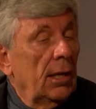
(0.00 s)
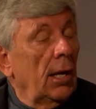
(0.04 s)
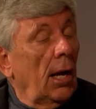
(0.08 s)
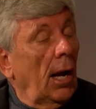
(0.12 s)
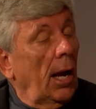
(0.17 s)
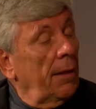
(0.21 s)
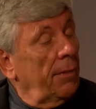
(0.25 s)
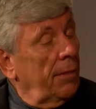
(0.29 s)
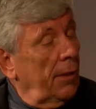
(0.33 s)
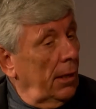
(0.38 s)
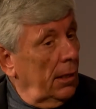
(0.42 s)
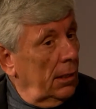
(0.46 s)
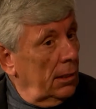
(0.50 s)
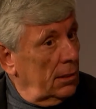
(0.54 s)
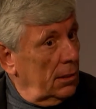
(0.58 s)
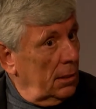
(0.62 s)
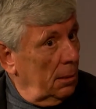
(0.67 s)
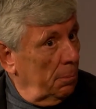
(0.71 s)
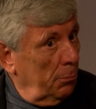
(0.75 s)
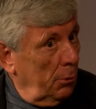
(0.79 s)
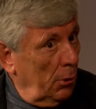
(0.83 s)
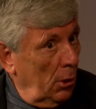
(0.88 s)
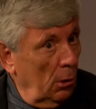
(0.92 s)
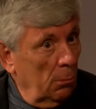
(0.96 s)
I think it's
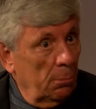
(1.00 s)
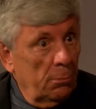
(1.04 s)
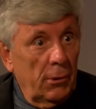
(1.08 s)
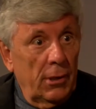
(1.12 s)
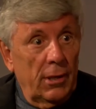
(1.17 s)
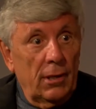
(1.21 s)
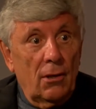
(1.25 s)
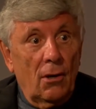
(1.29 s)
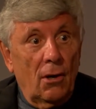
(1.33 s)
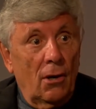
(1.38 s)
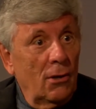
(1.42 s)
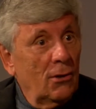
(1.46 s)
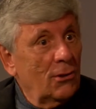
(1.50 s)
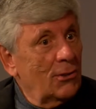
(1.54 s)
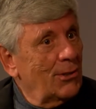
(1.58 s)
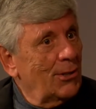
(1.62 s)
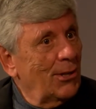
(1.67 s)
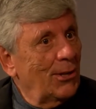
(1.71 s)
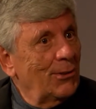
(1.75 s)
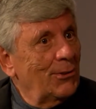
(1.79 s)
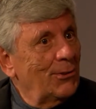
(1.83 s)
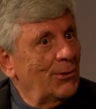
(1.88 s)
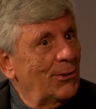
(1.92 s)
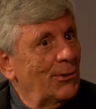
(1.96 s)
appropriate
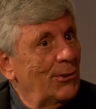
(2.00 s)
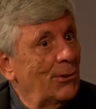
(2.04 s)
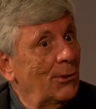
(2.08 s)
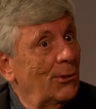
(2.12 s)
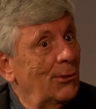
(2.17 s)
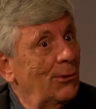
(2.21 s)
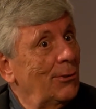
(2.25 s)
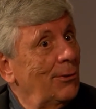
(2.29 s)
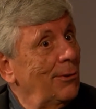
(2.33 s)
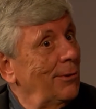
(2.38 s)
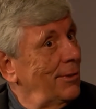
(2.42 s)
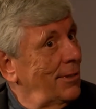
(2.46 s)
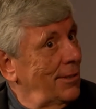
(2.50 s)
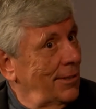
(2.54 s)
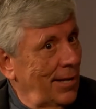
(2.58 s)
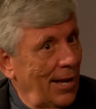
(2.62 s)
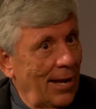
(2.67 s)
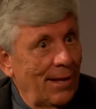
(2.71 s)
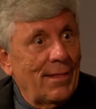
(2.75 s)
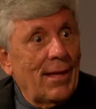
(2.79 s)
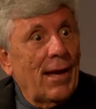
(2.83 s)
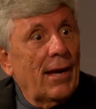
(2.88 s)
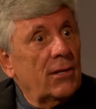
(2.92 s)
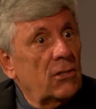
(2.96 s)
also to say
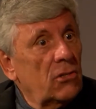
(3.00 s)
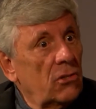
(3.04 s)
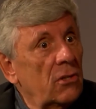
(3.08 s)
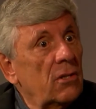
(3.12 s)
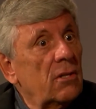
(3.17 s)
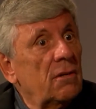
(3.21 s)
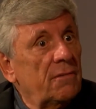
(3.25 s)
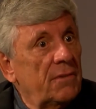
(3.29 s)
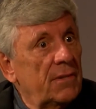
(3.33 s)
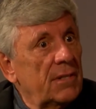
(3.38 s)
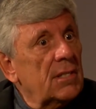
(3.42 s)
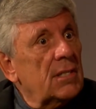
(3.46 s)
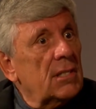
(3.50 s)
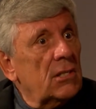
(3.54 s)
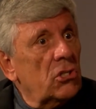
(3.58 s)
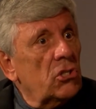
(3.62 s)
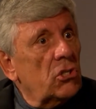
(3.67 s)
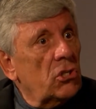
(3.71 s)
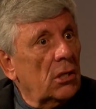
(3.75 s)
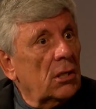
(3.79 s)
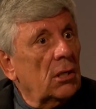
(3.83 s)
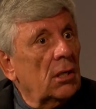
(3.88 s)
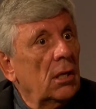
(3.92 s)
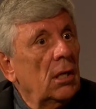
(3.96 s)
that to the
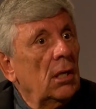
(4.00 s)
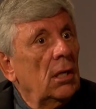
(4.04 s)
physician.